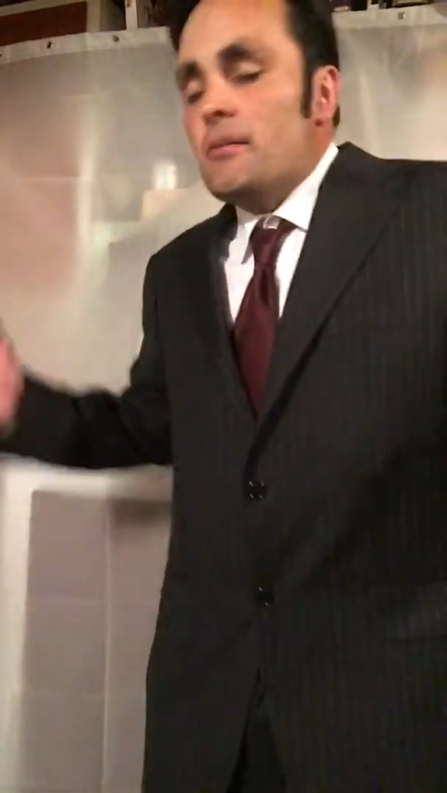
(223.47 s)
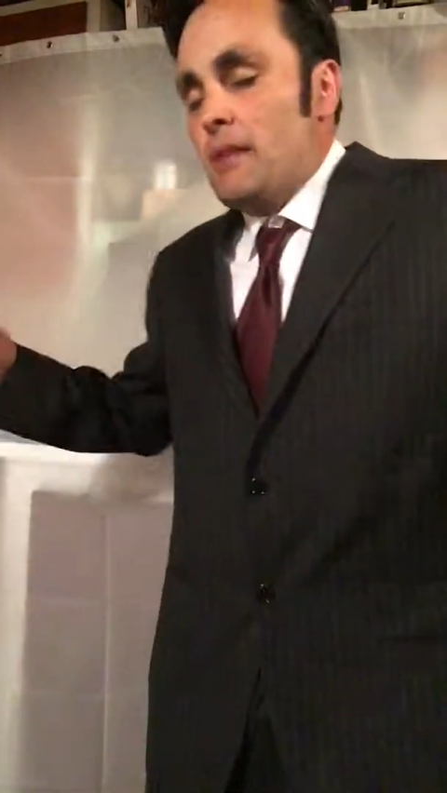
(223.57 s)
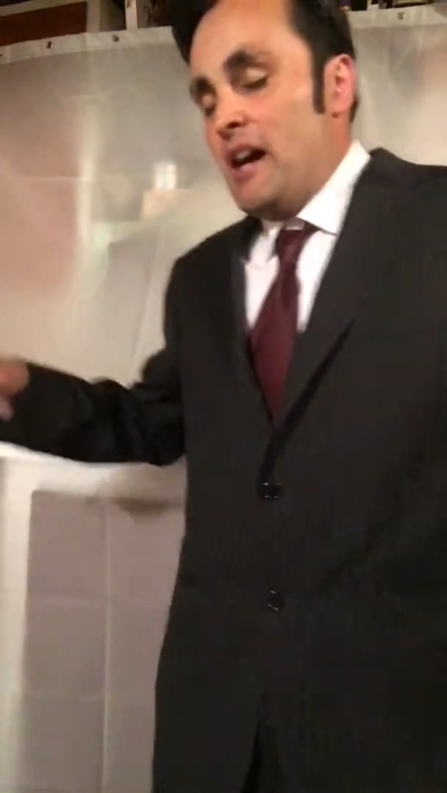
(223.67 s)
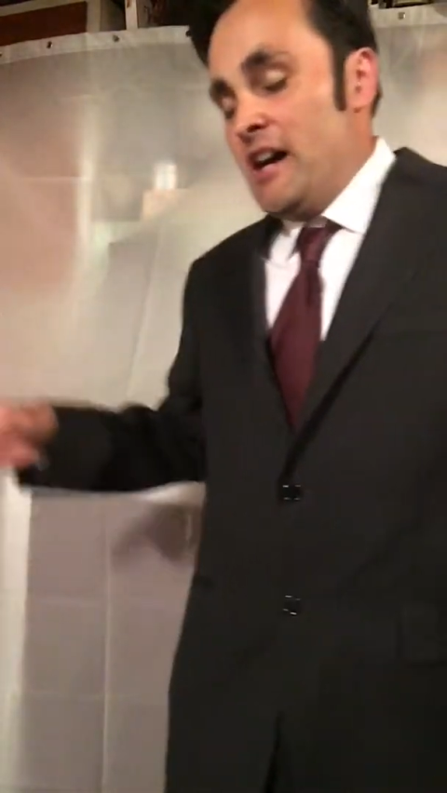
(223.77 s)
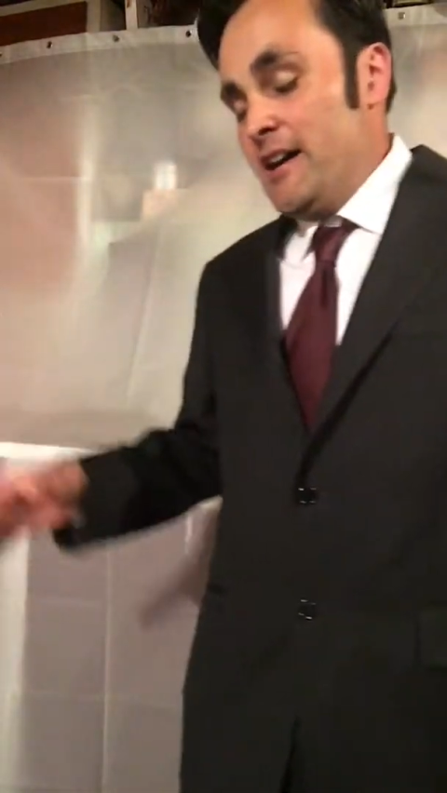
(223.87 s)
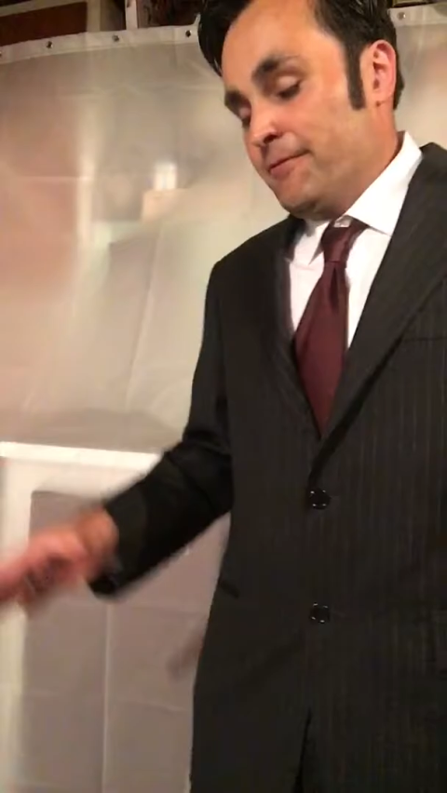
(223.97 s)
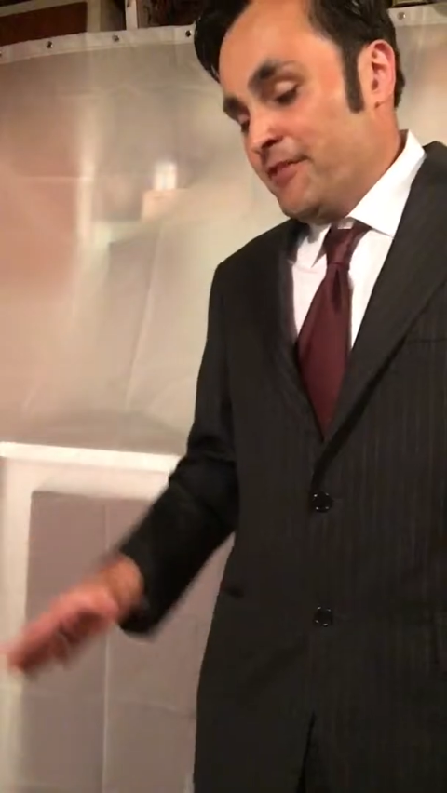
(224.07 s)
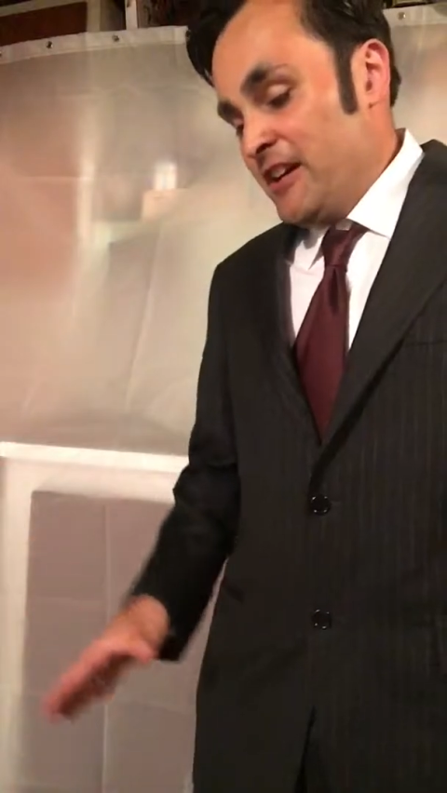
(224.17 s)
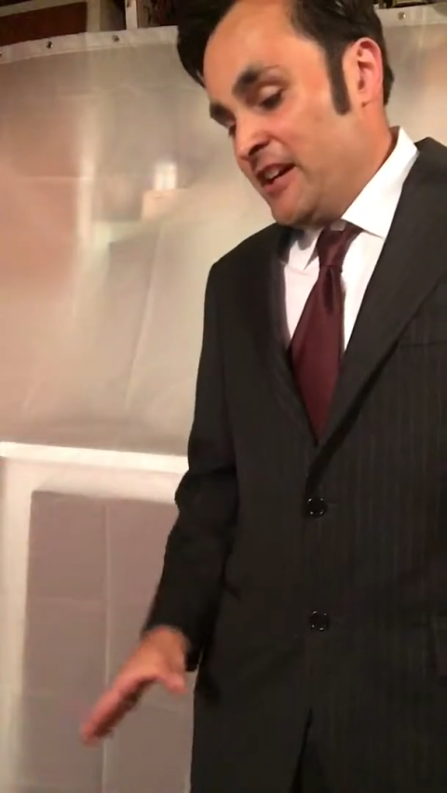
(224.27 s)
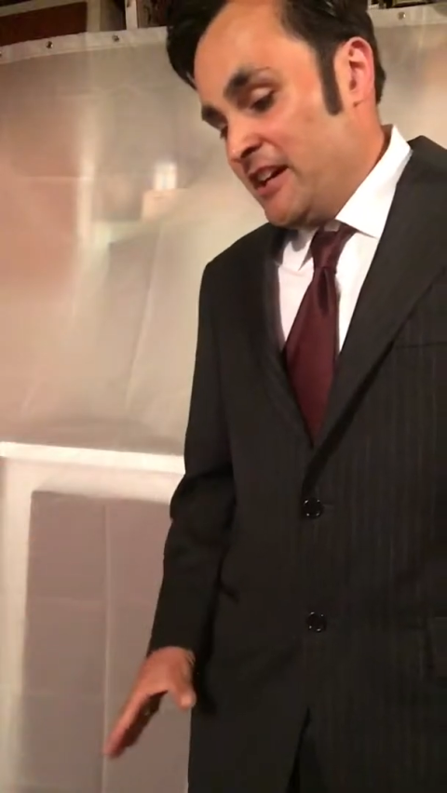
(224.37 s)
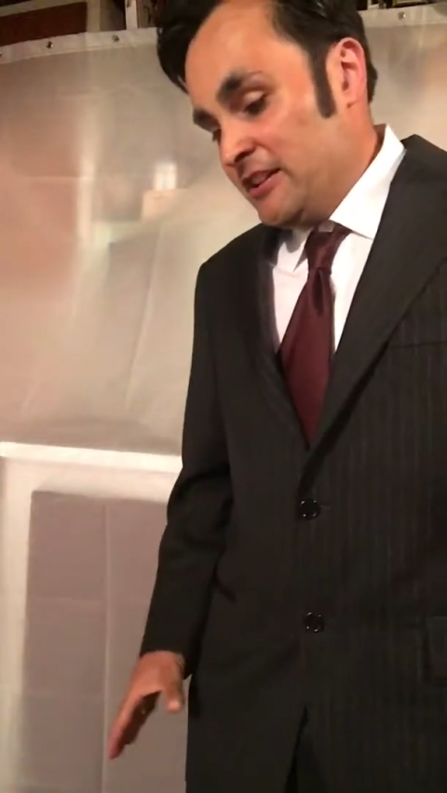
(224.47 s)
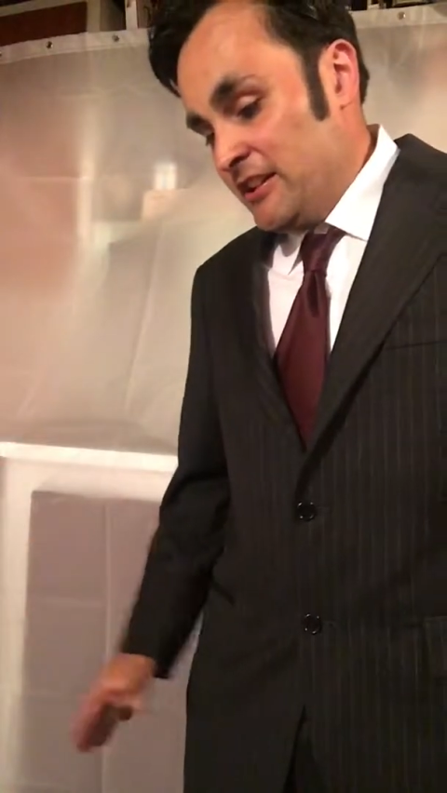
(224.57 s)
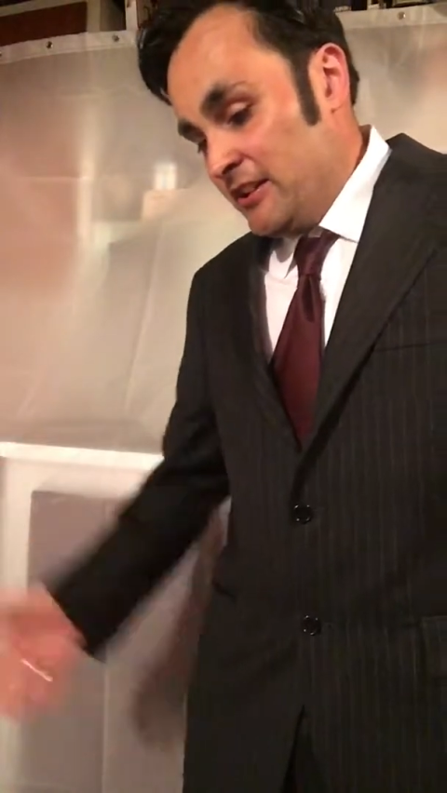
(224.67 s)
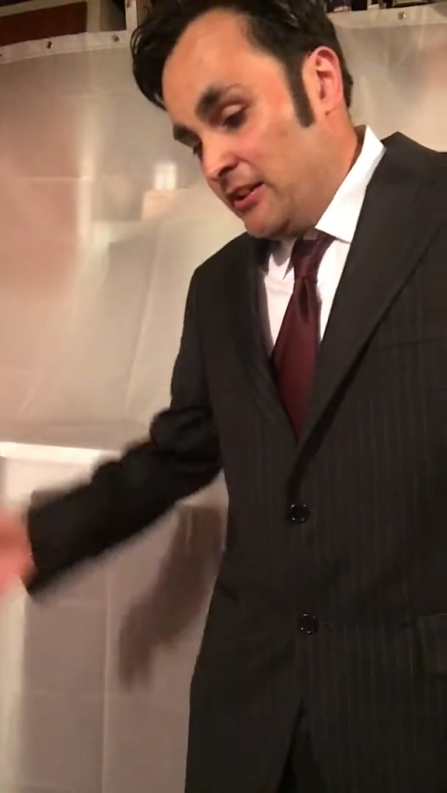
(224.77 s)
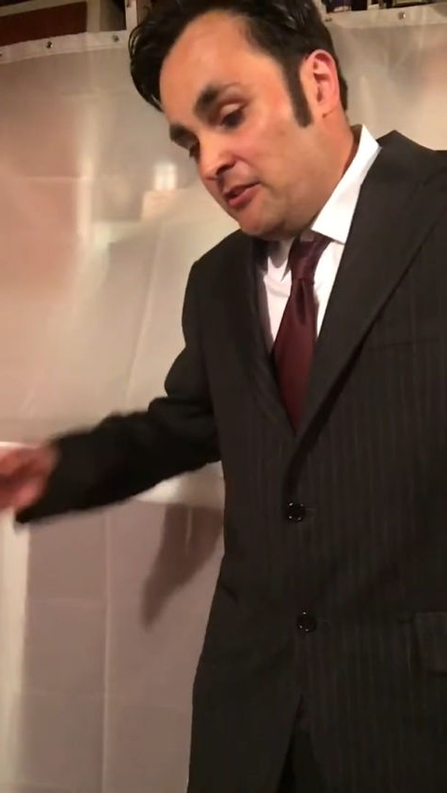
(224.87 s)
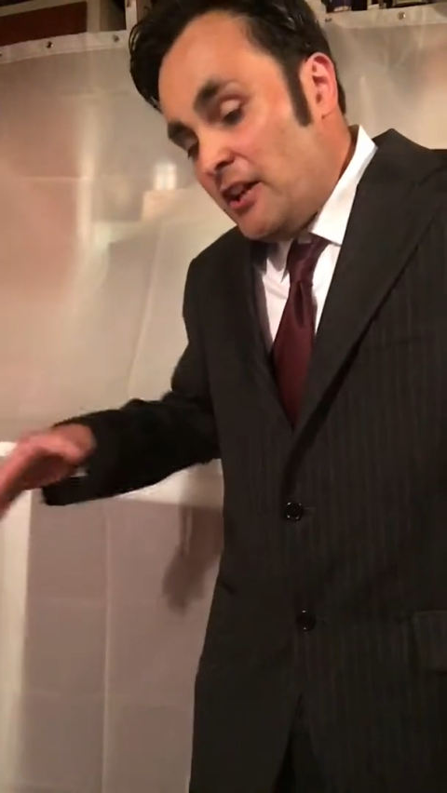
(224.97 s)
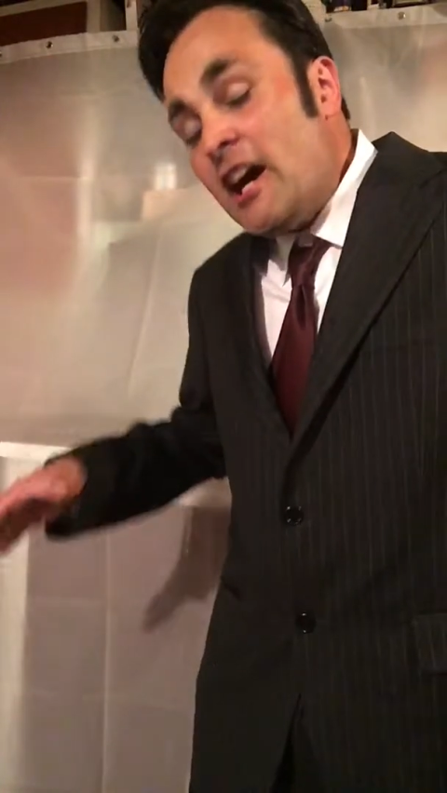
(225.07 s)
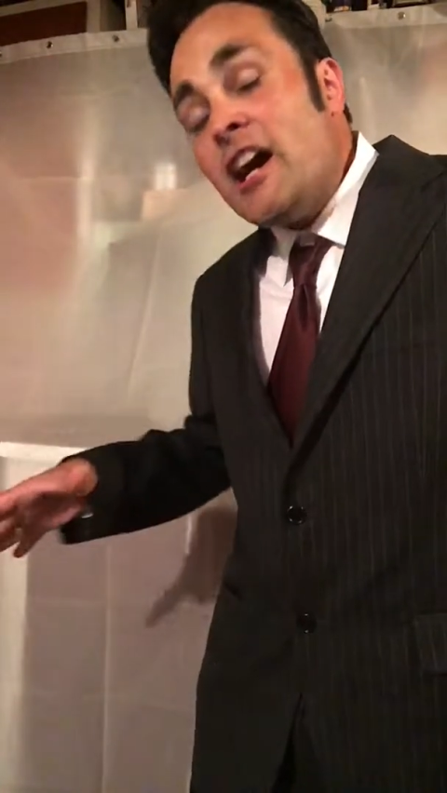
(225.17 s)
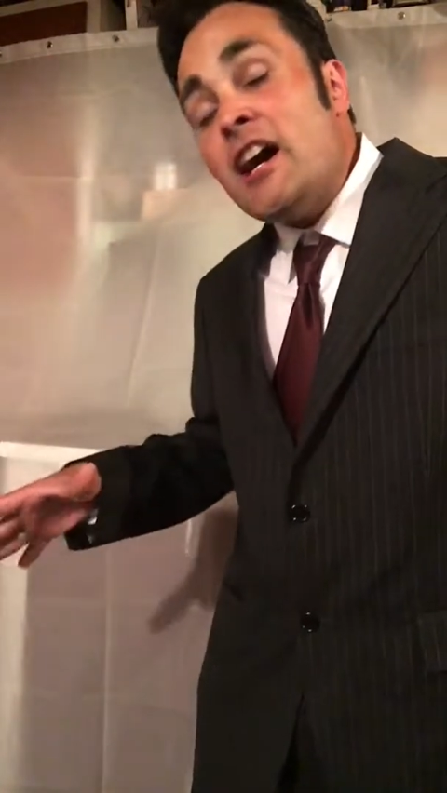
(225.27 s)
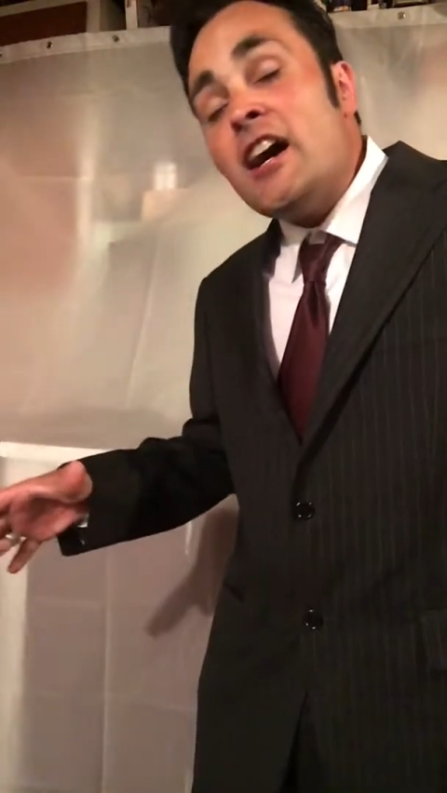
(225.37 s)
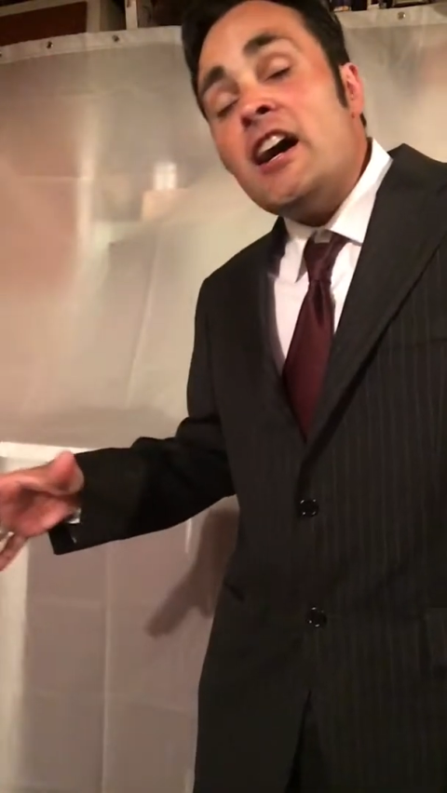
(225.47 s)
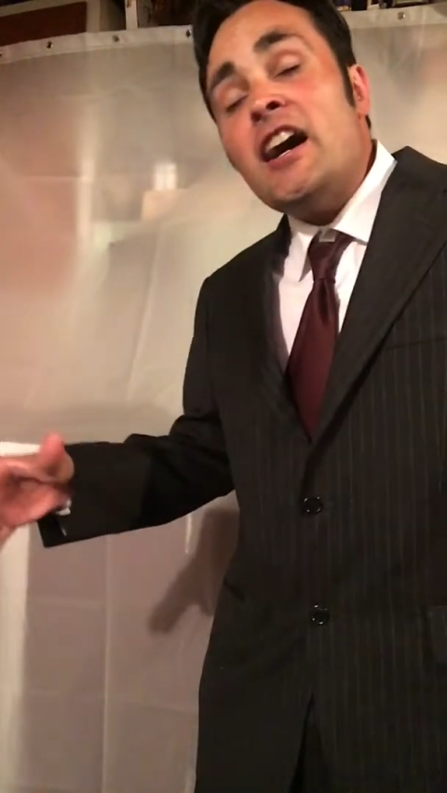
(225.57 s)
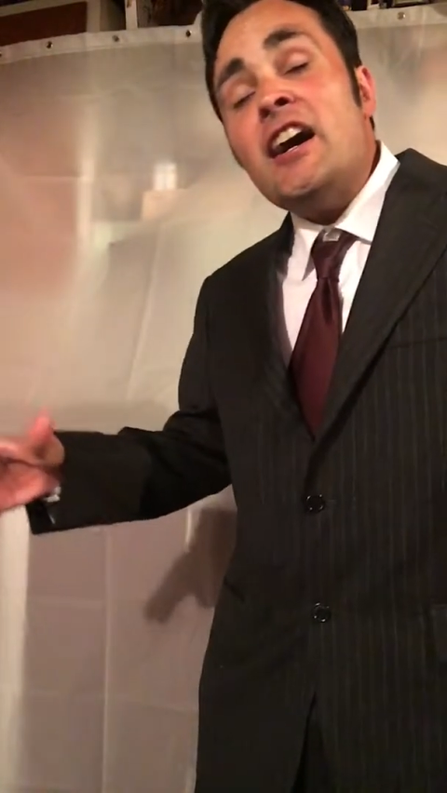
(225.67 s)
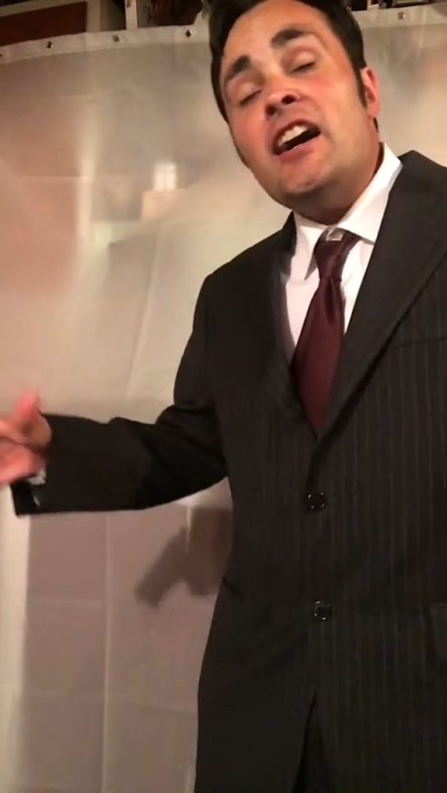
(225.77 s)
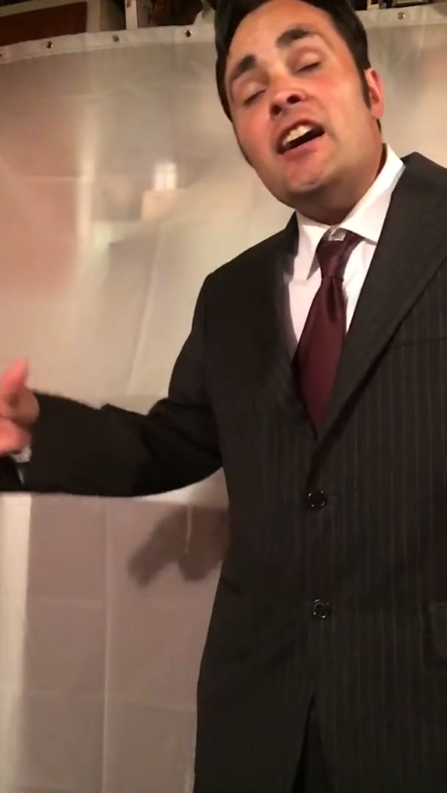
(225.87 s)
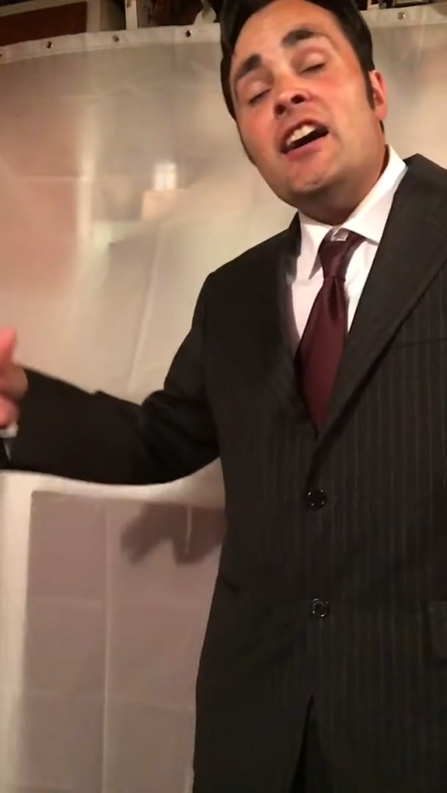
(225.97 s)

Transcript: My fate is on.